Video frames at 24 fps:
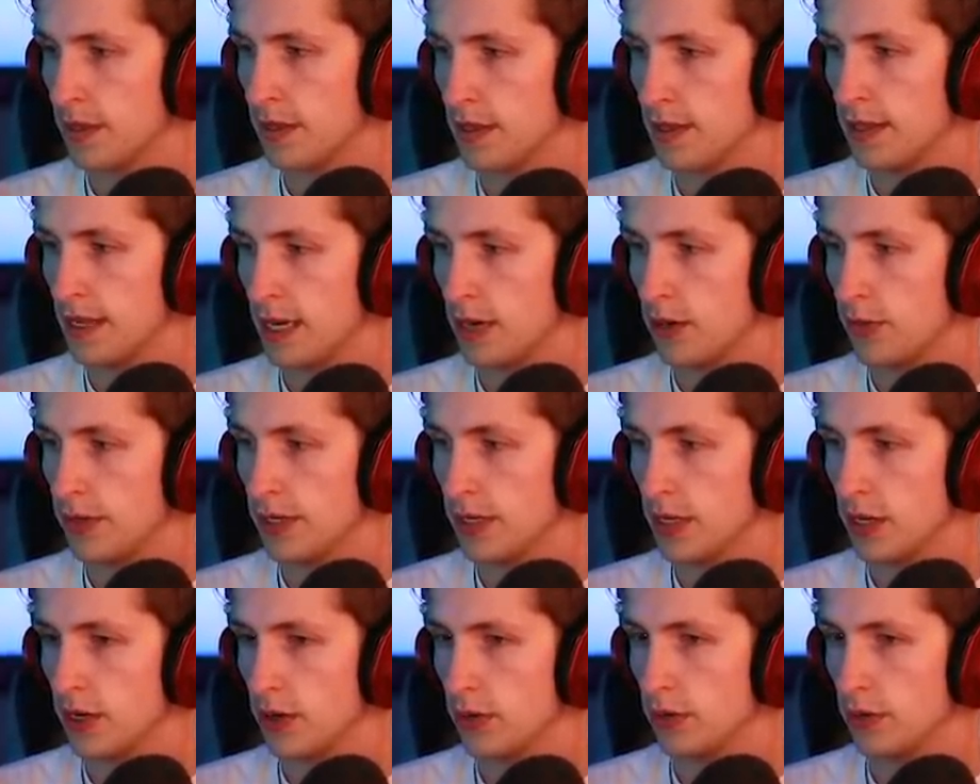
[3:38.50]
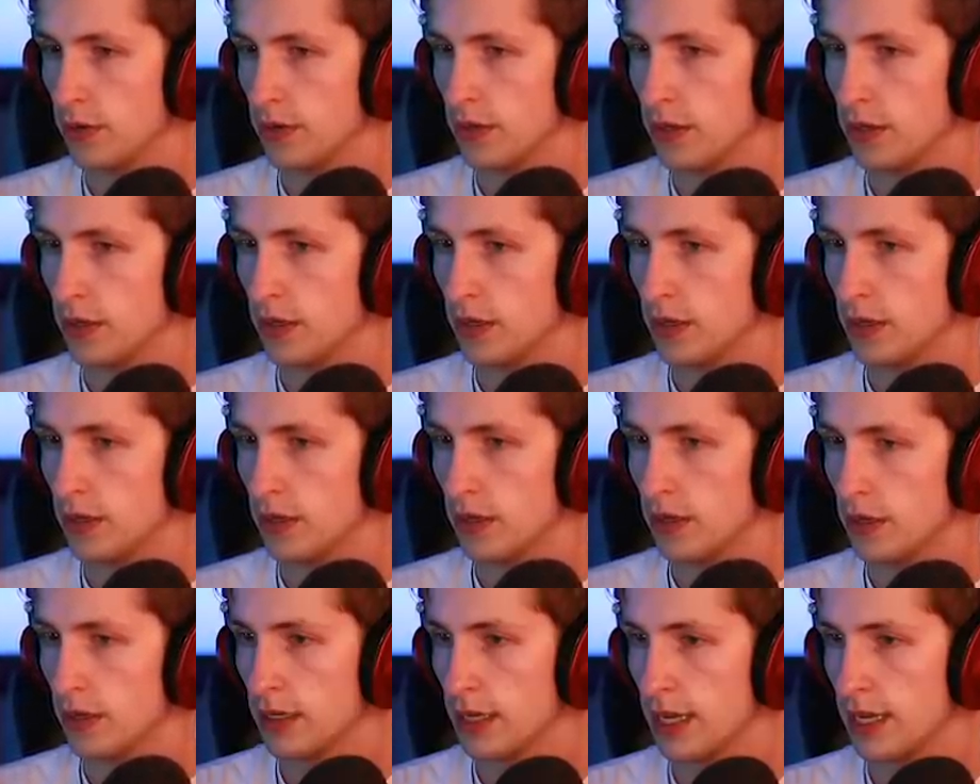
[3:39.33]
There we go.
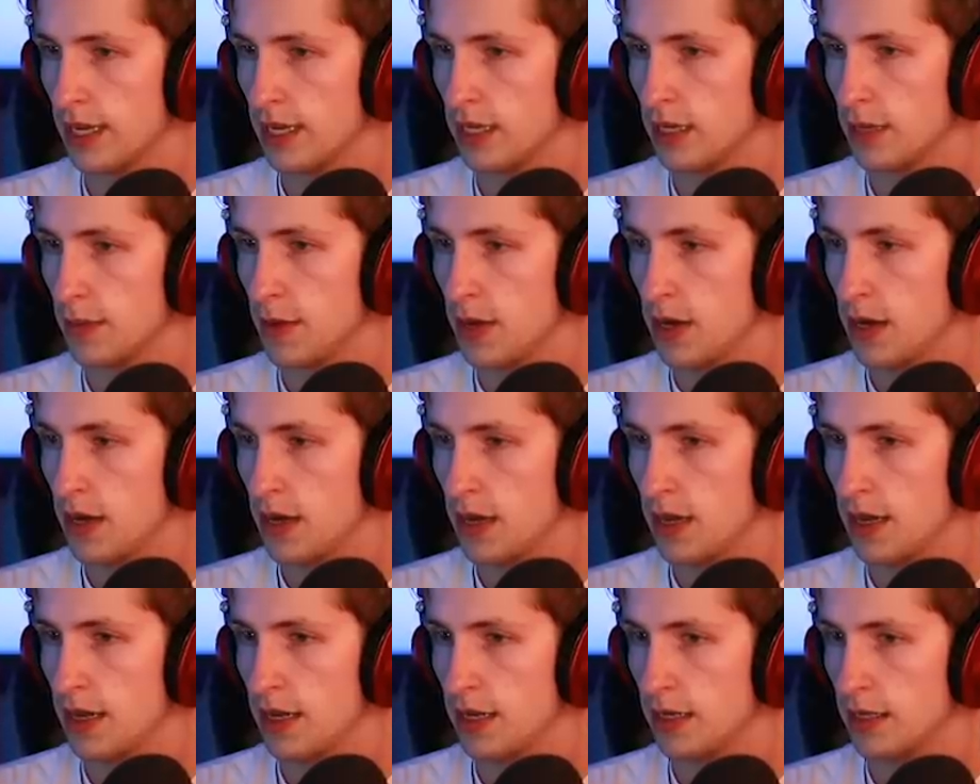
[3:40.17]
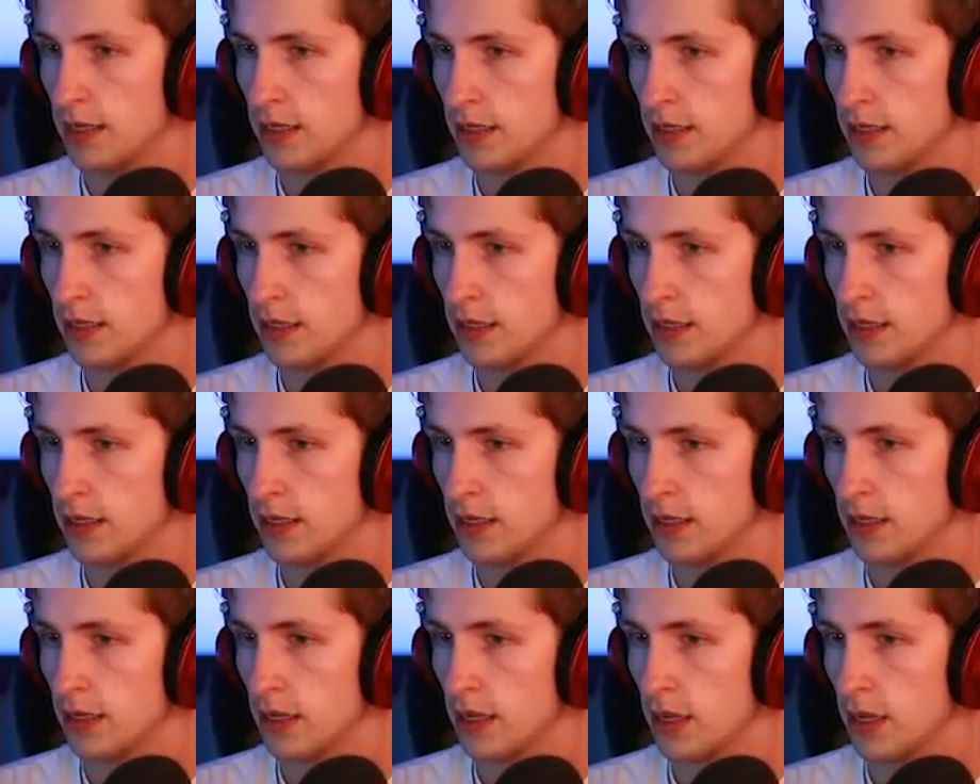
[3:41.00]
Okay, come on.
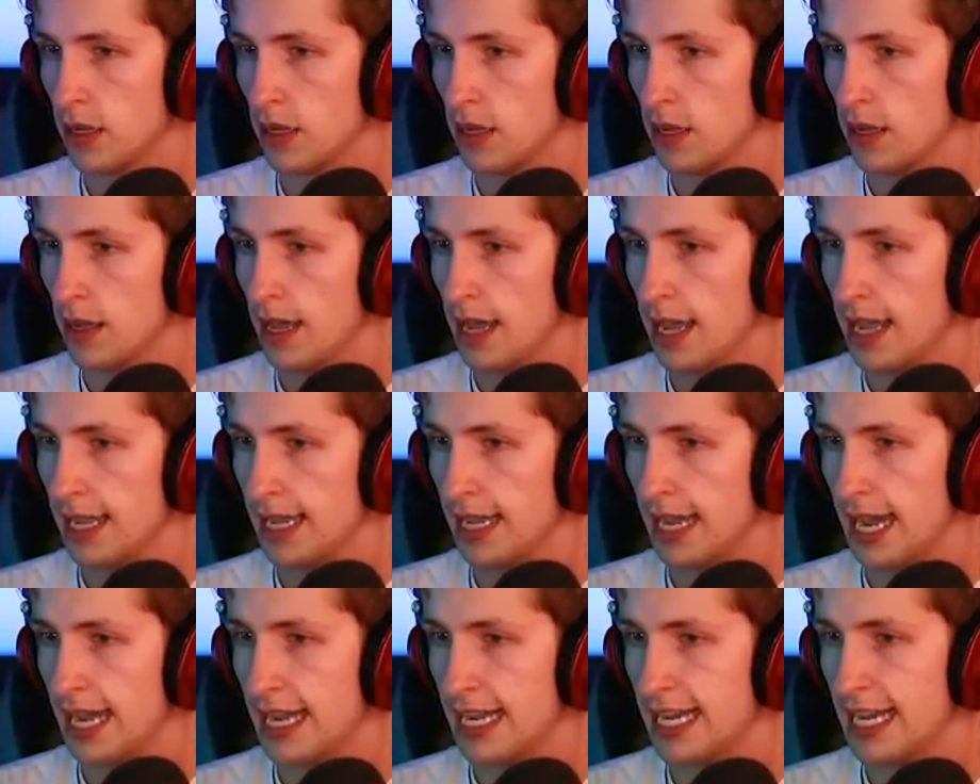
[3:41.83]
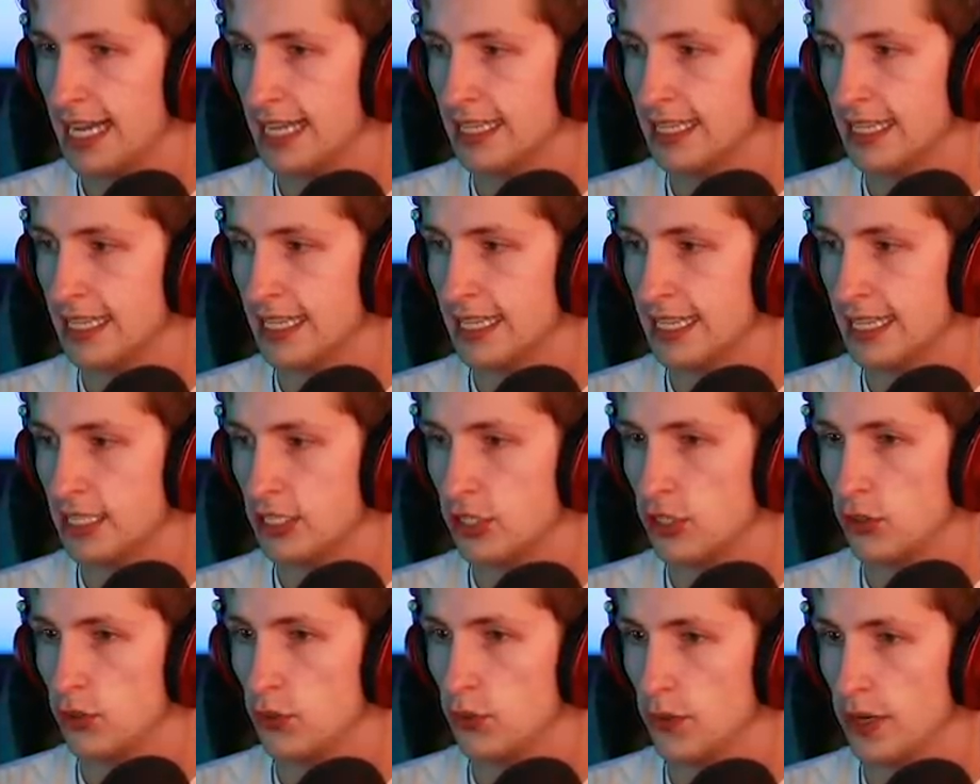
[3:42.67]
I, I can't let it get
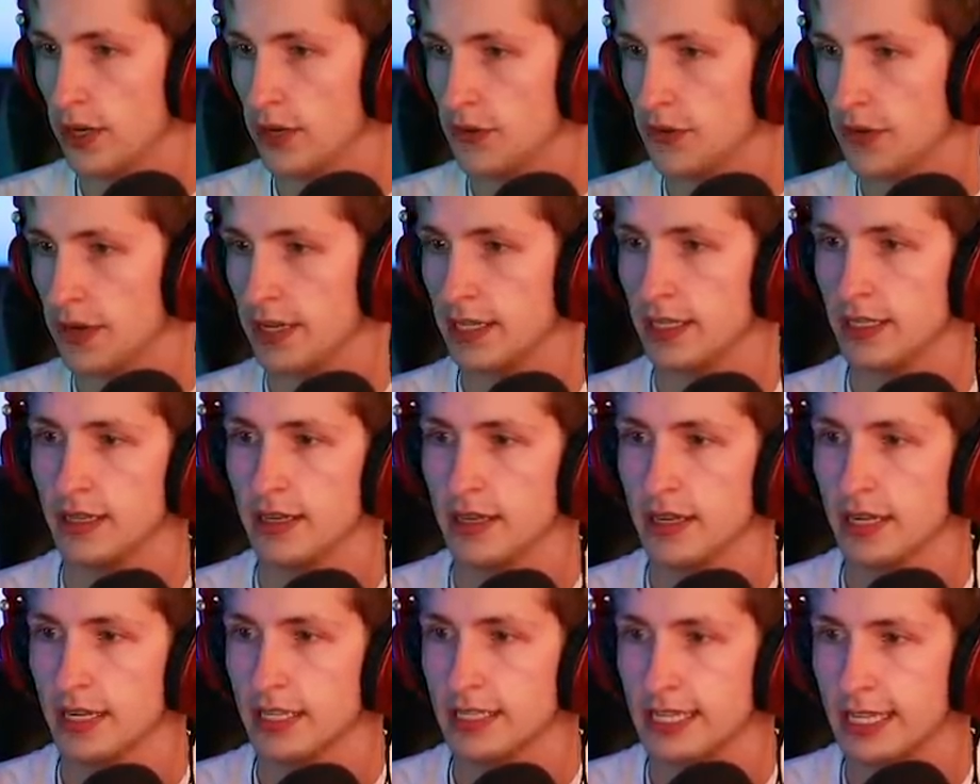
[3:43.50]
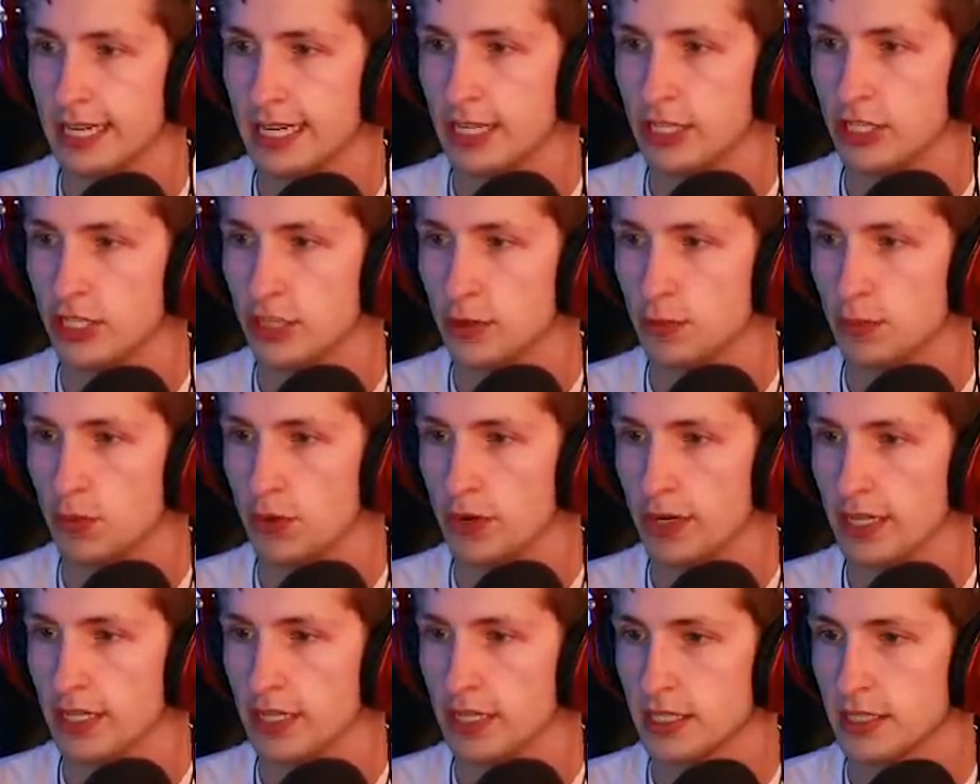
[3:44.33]
too red, right? Because then it just
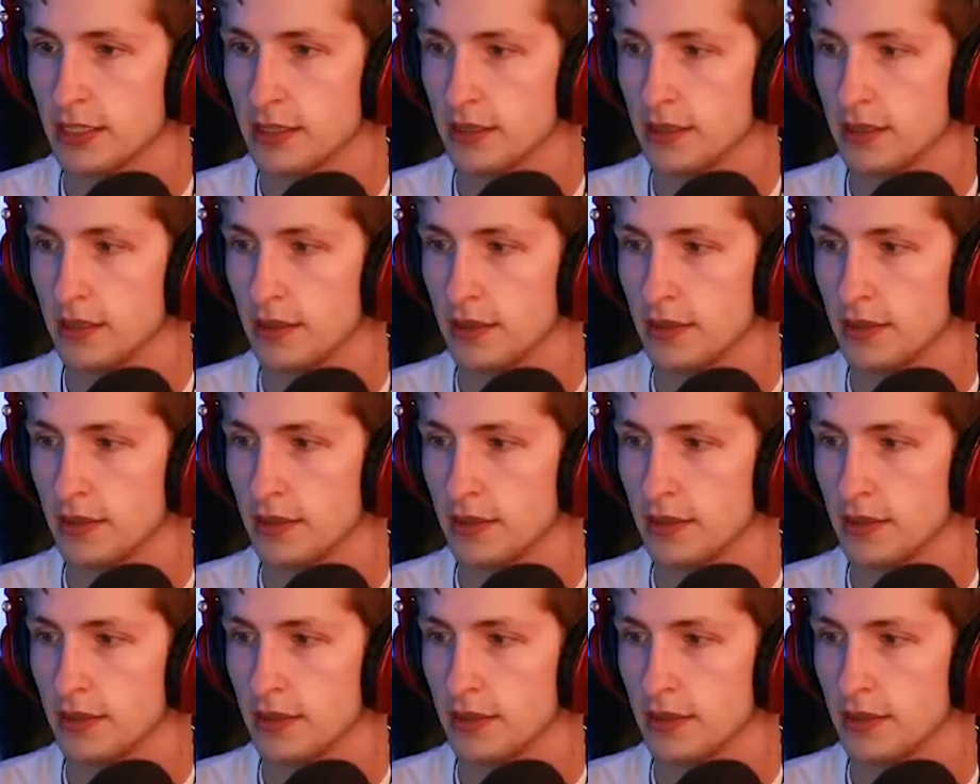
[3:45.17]
breaks.